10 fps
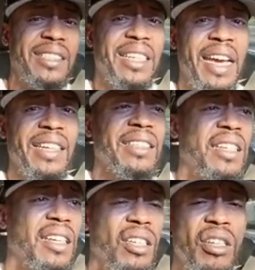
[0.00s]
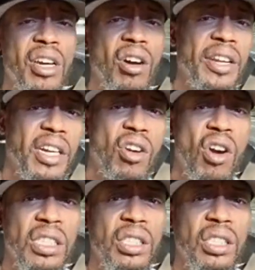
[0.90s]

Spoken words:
like, You know, and of course the